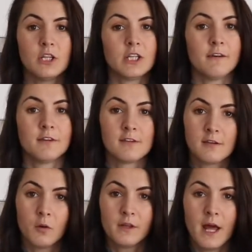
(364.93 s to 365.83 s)
You just have to
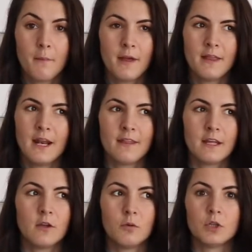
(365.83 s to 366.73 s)
soak them, and then I
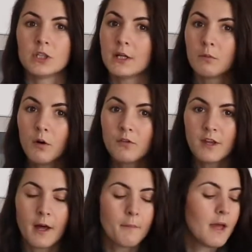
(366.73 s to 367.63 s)
think you would just like roast
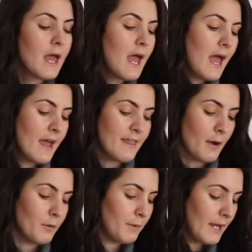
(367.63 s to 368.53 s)
them, and
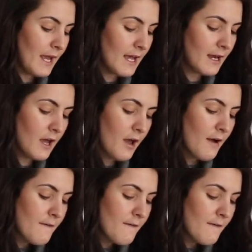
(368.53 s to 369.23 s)
that would be it.